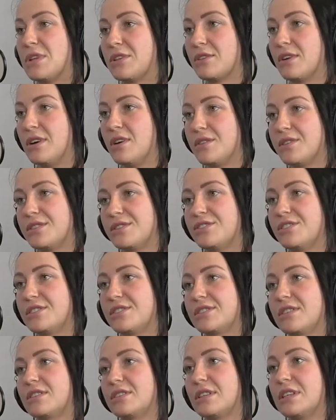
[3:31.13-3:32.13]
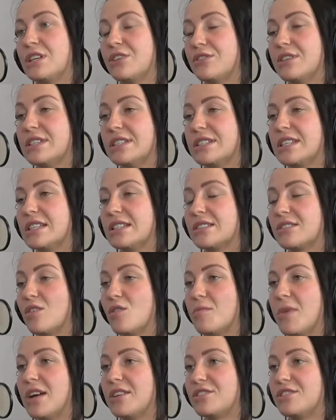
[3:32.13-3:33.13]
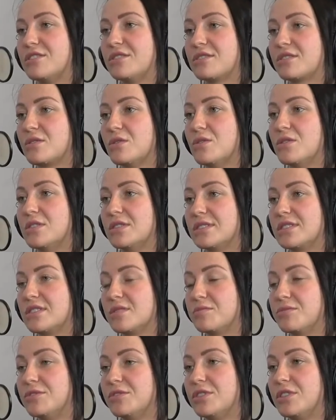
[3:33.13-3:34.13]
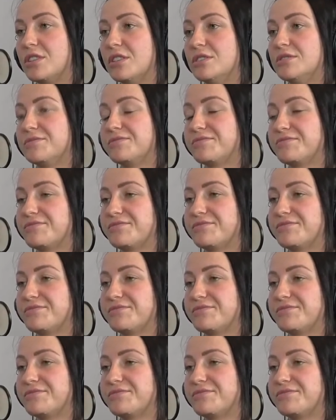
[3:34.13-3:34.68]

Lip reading: mental health is just increasing so much in schools. It's brutal.